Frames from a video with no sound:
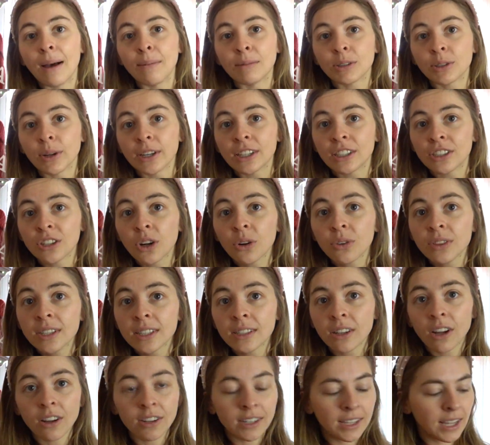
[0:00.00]
So I sewed
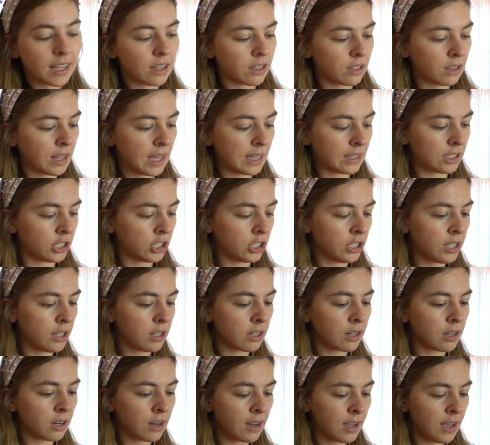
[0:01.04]
this all together last
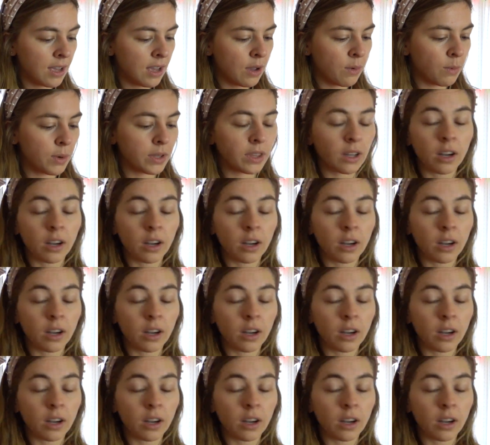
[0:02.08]
year with